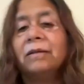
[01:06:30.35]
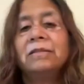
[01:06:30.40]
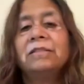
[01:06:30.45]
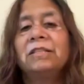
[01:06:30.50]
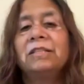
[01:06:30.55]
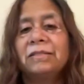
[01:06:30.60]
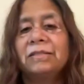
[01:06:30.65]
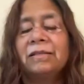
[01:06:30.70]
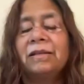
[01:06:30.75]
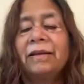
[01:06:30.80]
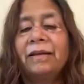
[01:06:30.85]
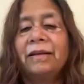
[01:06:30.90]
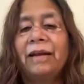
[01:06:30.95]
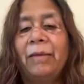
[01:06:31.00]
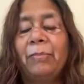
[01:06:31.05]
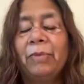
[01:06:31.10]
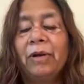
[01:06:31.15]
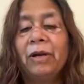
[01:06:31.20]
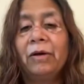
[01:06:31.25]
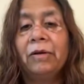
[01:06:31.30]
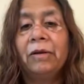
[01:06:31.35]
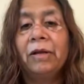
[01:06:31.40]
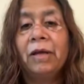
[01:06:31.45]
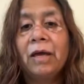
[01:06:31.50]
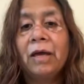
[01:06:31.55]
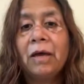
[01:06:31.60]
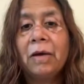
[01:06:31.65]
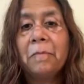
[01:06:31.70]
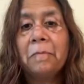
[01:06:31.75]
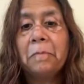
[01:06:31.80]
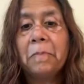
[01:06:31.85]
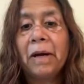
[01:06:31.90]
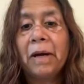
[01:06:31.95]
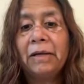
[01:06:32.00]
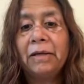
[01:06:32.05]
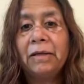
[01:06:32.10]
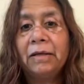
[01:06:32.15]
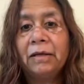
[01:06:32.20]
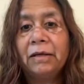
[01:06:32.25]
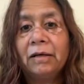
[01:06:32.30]
just like ramble on,
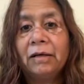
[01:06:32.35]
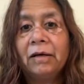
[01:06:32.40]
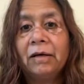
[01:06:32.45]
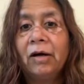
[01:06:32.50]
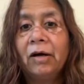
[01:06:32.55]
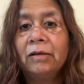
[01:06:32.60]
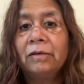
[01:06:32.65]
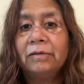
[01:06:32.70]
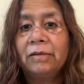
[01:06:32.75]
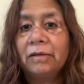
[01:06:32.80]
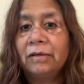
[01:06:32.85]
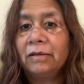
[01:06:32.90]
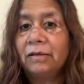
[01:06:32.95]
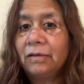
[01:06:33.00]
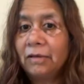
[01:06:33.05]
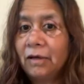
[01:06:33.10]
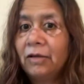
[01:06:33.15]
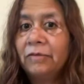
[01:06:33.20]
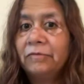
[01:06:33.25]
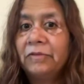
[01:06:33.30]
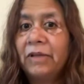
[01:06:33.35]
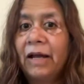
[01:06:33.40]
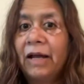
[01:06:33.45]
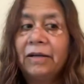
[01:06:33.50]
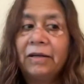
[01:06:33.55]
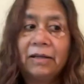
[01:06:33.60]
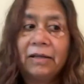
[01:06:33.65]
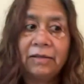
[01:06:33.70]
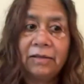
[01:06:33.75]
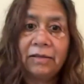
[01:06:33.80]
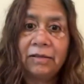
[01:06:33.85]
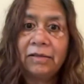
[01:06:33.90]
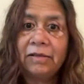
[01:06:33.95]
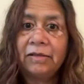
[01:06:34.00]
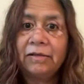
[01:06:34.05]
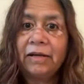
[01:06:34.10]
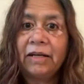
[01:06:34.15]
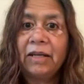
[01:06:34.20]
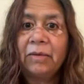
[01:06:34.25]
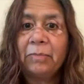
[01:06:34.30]
but all of that, and then
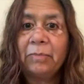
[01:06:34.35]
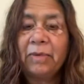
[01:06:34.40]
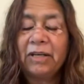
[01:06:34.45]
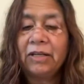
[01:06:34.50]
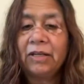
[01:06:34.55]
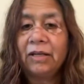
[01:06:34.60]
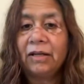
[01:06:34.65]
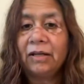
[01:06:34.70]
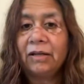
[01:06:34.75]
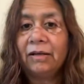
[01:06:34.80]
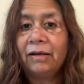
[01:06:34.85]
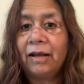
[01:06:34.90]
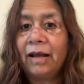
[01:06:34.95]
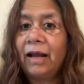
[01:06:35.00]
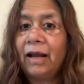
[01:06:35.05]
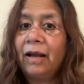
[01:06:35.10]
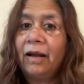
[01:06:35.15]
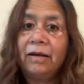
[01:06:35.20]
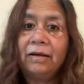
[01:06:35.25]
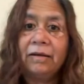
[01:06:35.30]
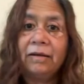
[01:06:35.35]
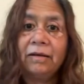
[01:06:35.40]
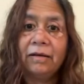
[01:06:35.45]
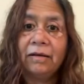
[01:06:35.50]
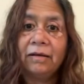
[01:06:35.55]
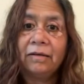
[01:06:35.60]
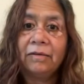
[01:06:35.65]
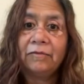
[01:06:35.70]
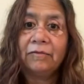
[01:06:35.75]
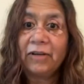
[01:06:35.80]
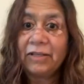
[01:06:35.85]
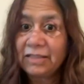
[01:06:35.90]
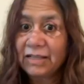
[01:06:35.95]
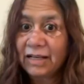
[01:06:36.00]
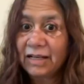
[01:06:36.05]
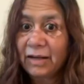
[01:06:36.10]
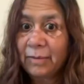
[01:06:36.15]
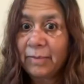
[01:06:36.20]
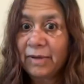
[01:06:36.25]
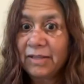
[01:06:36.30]
reading material and Frenzy
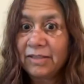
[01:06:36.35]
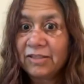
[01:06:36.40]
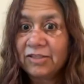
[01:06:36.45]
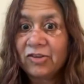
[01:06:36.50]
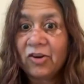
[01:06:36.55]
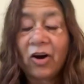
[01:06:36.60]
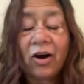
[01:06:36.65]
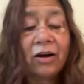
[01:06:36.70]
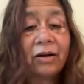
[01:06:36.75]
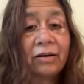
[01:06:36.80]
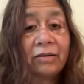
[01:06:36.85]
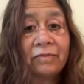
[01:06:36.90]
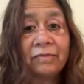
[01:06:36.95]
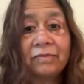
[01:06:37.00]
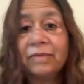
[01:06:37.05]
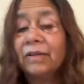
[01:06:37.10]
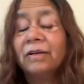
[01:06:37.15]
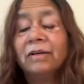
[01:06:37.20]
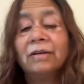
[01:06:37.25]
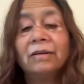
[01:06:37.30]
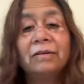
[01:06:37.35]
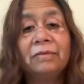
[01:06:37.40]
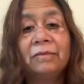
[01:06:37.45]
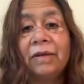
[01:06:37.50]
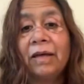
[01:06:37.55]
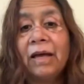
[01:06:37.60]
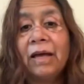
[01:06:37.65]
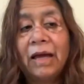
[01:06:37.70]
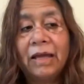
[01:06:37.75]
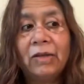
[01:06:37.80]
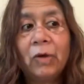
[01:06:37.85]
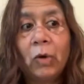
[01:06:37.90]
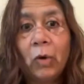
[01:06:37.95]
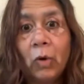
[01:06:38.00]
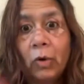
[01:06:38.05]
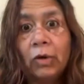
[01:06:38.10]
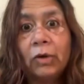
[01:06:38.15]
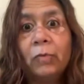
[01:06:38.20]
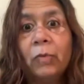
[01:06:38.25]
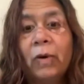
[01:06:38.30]
Clement's talk, the
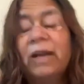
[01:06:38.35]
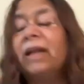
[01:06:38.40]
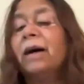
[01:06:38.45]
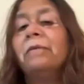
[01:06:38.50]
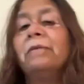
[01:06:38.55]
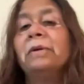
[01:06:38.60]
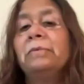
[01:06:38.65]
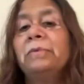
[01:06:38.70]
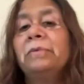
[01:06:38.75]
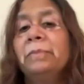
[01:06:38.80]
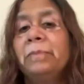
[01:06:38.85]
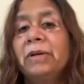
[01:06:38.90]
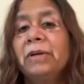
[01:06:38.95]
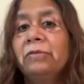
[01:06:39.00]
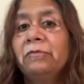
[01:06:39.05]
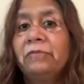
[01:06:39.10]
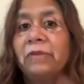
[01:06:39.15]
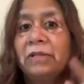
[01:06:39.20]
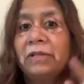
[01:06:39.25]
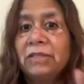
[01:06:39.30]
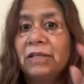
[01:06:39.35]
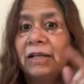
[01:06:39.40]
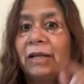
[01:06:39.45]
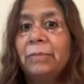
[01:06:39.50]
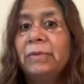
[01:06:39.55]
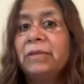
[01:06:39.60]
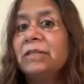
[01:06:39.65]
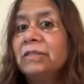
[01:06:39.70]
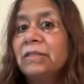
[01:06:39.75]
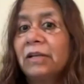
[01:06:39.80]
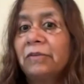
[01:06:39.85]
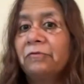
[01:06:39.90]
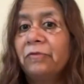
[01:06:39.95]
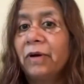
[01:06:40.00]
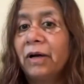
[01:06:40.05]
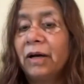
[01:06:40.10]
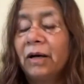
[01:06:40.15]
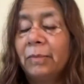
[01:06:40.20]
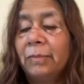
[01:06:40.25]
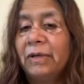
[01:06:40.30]
whole 1 hour would be good. Frenzy Clement is at
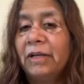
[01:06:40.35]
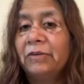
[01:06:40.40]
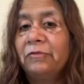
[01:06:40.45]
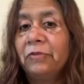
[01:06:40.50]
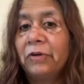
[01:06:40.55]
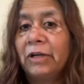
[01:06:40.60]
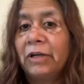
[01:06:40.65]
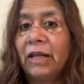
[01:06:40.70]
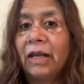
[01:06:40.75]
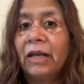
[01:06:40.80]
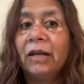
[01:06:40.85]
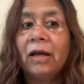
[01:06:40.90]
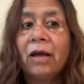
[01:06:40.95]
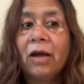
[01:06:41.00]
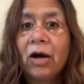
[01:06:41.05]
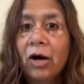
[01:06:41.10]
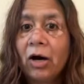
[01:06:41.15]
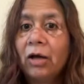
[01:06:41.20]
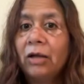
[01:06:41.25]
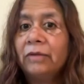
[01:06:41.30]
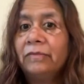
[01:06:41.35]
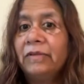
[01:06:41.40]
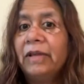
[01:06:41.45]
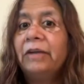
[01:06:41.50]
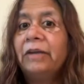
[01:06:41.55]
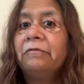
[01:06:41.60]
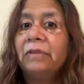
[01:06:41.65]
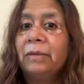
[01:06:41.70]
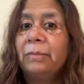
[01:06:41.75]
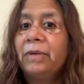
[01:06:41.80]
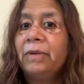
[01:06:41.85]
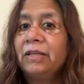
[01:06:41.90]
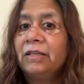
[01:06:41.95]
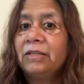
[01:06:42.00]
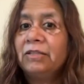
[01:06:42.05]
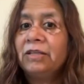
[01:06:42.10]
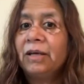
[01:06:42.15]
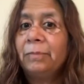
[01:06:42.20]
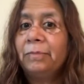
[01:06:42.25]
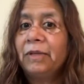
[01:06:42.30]
minute 48. All of that will be at
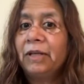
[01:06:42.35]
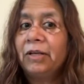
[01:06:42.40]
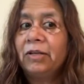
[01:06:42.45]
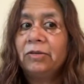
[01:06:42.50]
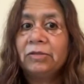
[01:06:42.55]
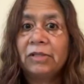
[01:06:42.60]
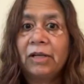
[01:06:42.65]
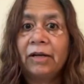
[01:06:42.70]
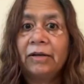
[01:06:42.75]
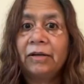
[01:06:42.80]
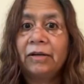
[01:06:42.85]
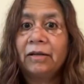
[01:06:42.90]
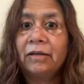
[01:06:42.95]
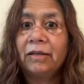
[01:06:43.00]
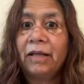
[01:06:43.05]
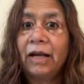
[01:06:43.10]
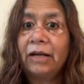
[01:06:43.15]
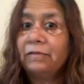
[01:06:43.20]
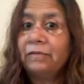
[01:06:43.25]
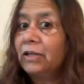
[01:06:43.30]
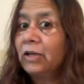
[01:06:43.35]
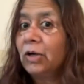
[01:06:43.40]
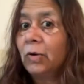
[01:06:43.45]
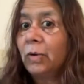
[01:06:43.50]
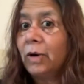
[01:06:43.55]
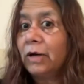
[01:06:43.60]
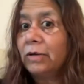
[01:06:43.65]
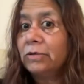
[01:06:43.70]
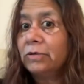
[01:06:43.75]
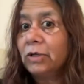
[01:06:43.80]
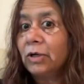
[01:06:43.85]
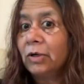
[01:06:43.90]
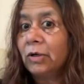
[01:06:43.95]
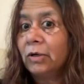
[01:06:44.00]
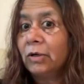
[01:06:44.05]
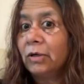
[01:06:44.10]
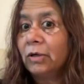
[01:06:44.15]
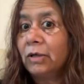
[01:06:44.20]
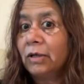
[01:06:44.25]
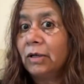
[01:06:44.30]
the Jamthe newsletter that will go out
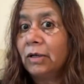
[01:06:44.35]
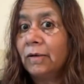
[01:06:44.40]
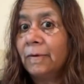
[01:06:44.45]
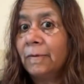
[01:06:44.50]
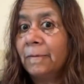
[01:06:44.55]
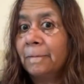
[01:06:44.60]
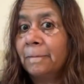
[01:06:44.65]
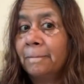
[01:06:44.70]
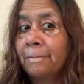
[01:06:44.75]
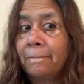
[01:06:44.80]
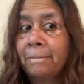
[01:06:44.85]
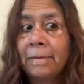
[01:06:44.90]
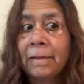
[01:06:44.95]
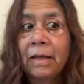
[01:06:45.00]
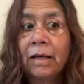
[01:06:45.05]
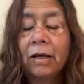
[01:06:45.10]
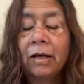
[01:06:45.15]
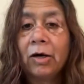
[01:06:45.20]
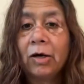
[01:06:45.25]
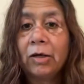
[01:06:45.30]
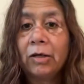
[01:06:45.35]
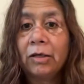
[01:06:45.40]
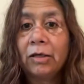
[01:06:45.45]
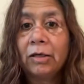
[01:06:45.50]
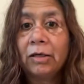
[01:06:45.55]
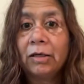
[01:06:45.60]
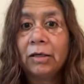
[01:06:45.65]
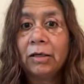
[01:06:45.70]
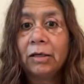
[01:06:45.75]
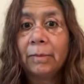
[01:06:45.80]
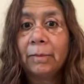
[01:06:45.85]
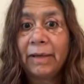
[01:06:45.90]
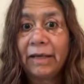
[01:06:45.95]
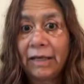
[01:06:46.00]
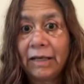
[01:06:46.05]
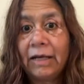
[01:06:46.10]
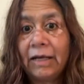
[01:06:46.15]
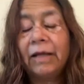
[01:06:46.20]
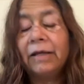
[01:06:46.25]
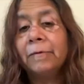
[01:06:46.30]
on
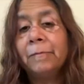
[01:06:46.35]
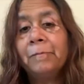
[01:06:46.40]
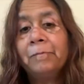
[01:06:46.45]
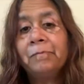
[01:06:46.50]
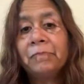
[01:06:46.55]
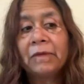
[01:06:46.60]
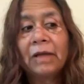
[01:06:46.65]
Monday night.